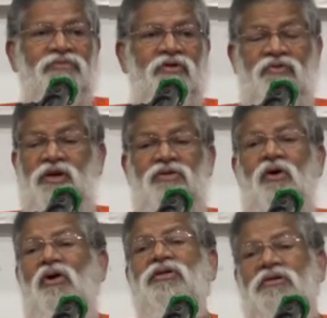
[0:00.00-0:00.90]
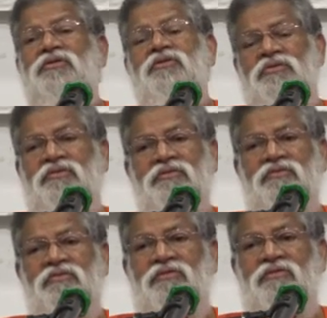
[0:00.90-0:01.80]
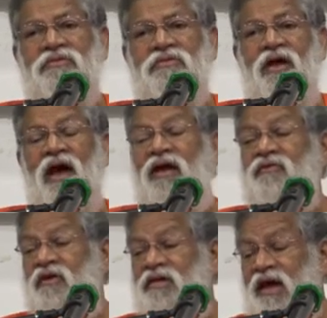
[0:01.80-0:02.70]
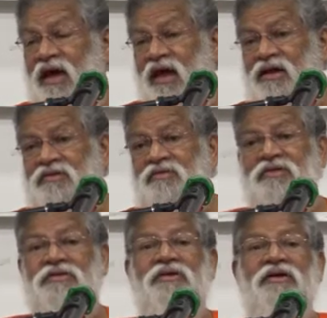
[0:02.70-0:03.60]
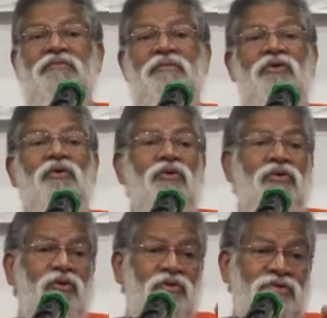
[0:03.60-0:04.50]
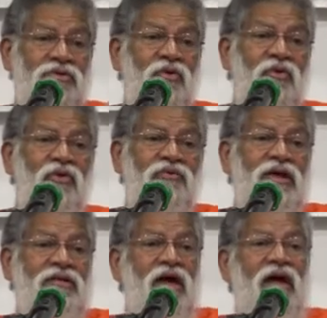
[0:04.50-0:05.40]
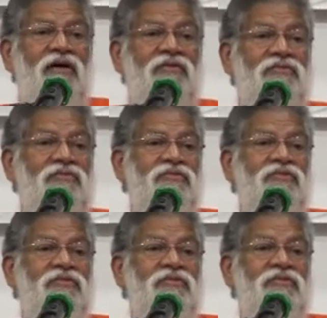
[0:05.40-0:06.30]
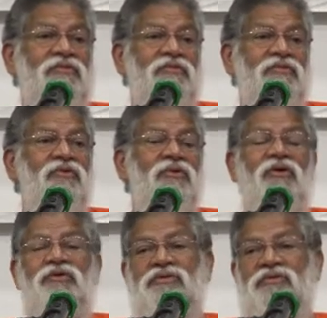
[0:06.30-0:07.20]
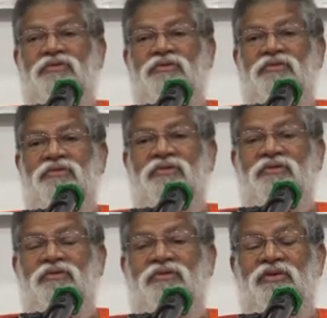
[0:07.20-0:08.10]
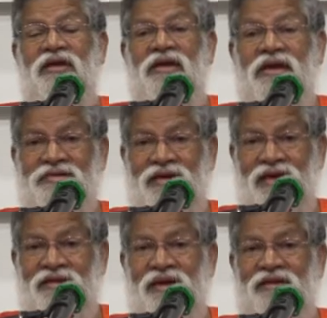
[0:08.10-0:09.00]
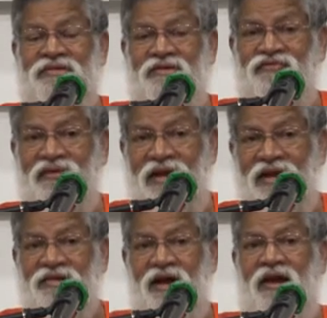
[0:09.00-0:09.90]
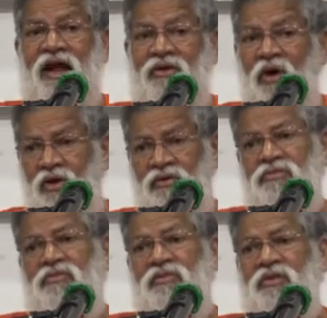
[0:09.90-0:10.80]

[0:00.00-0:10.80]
We know the truth. And Veda ends with the statement, who knows? Ko Veda. Who knows? So initially there is a feeling that I know.